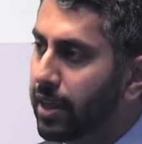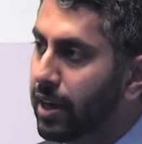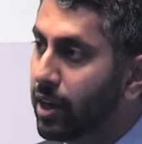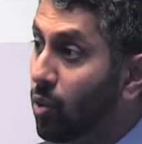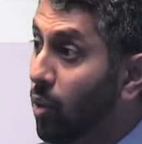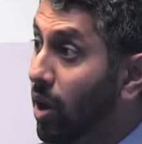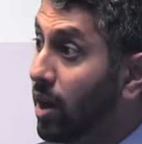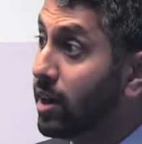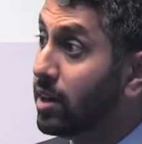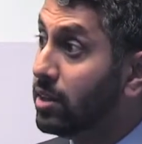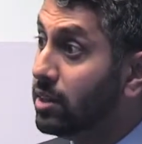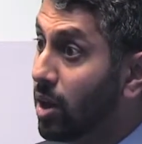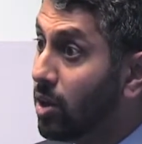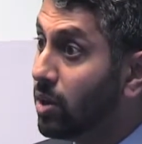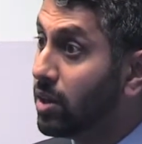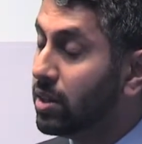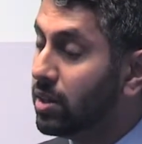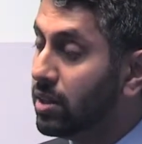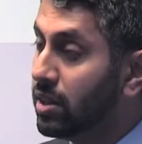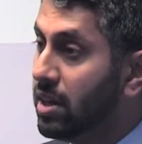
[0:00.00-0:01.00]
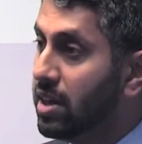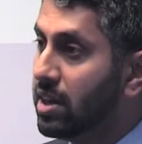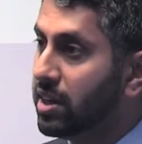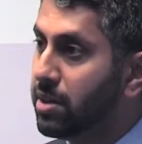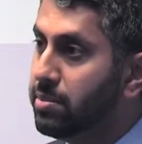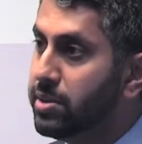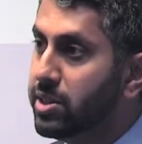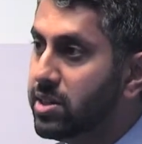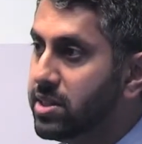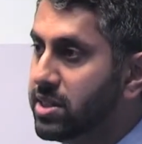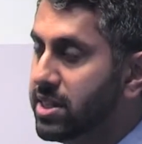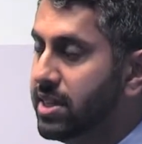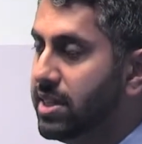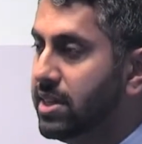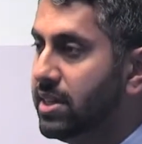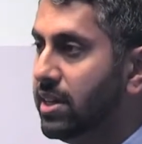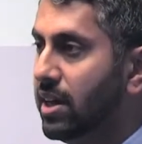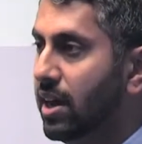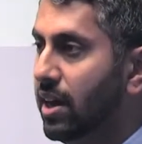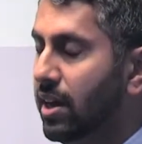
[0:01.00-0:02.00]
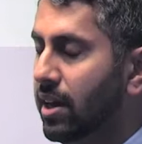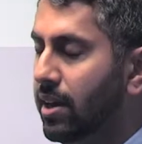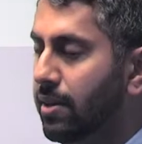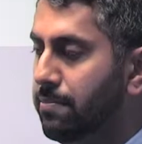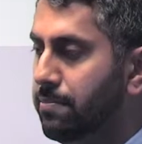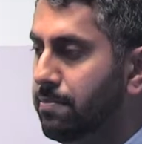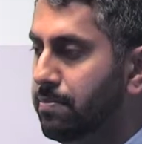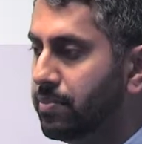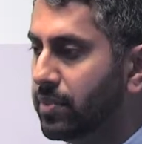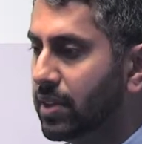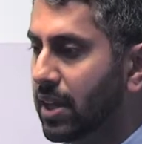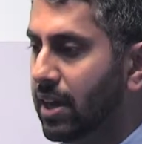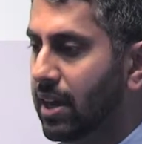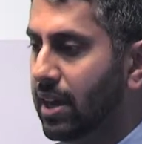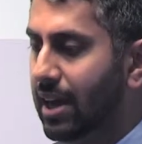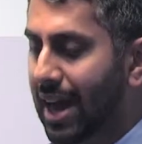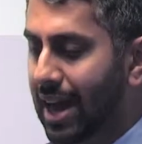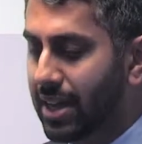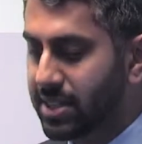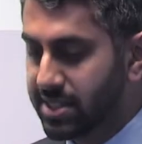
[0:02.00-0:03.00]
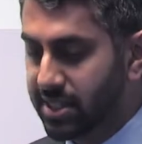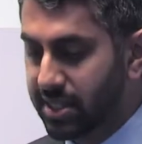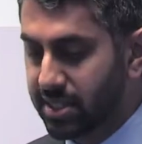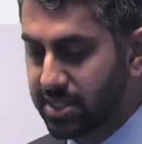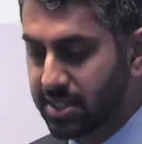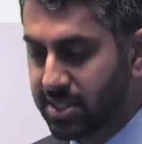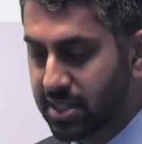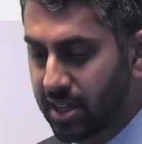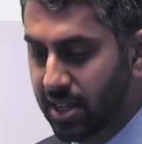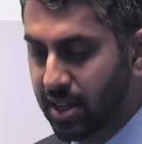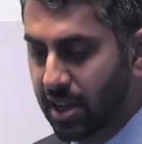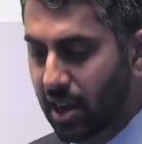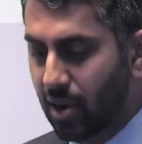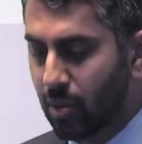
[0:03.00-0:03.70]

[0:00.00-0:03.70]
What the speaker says: acquire local community assets